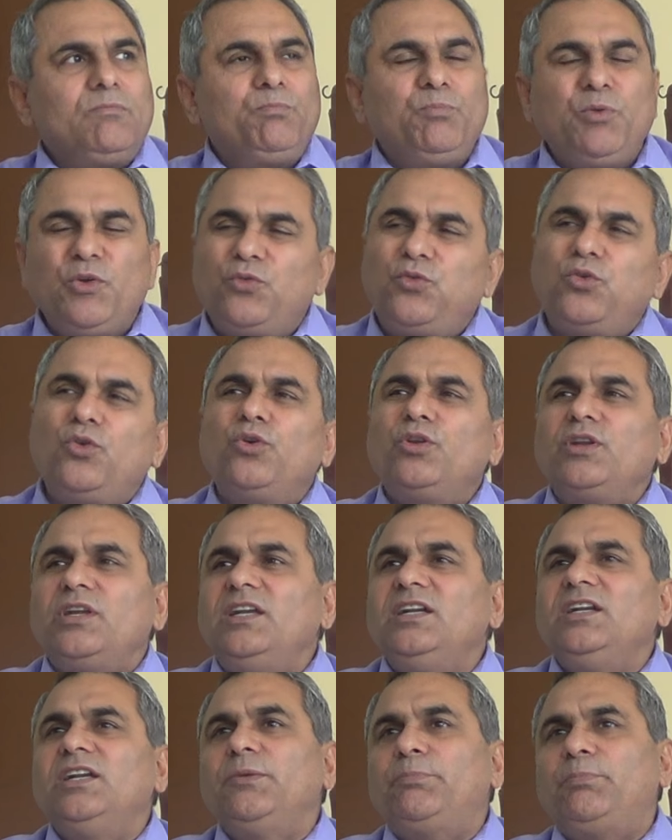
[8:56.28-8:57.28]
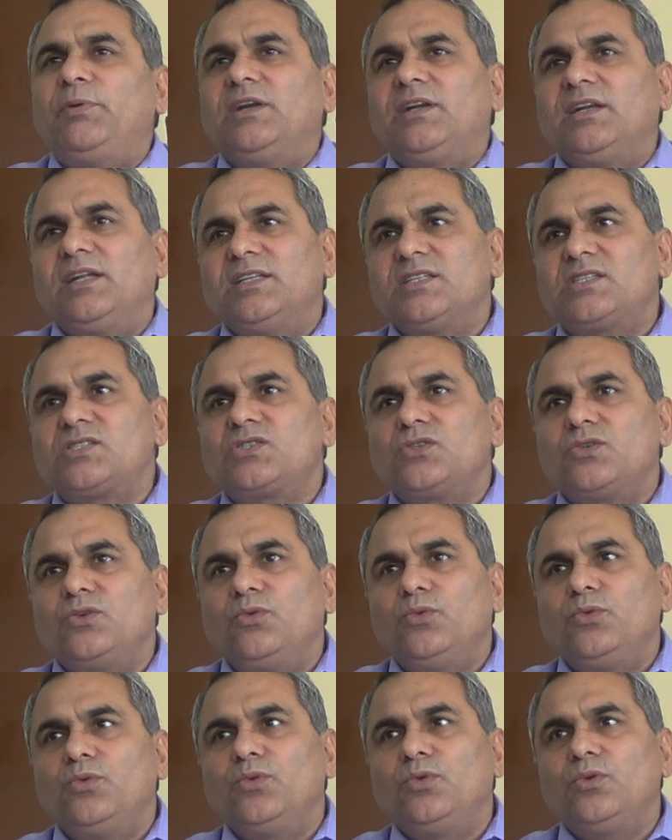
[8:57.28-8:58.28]
before independence
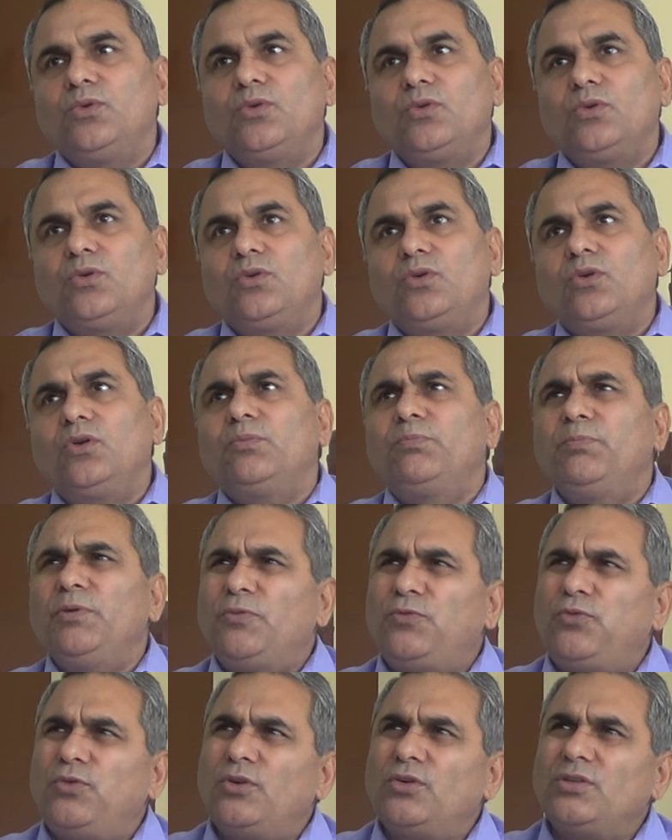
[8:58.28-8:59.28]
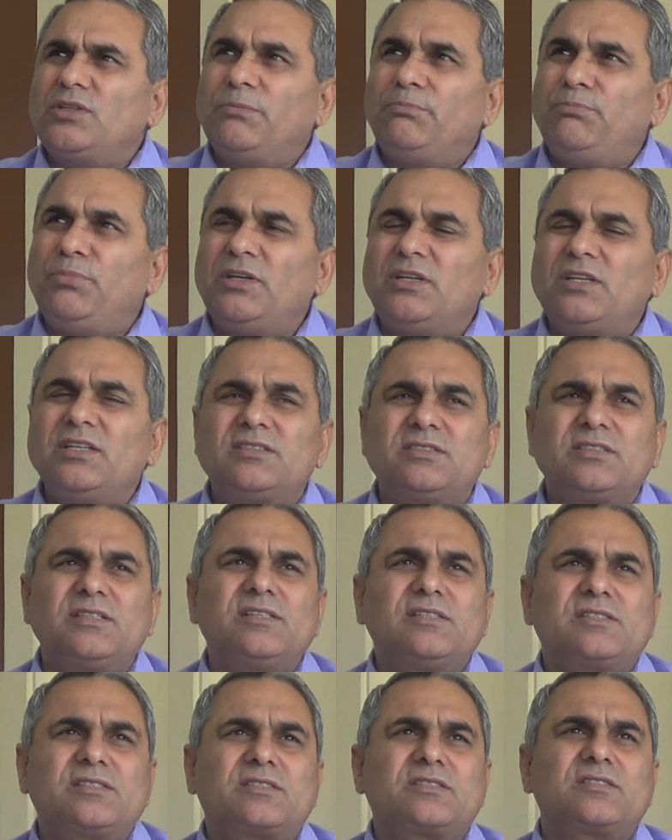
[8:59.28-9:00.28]
or before the
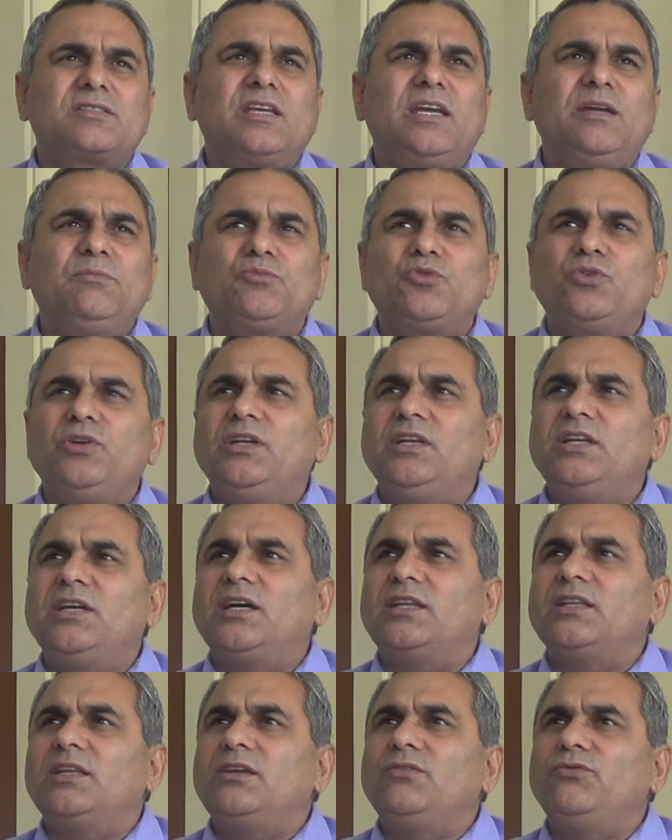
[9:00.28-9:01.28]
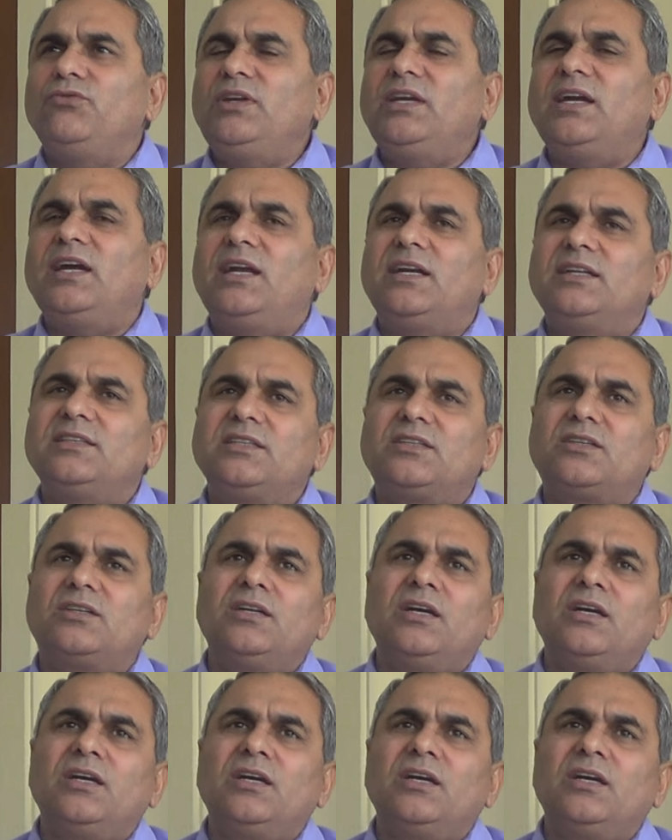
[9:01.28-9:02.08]
Britishers came to India, we had the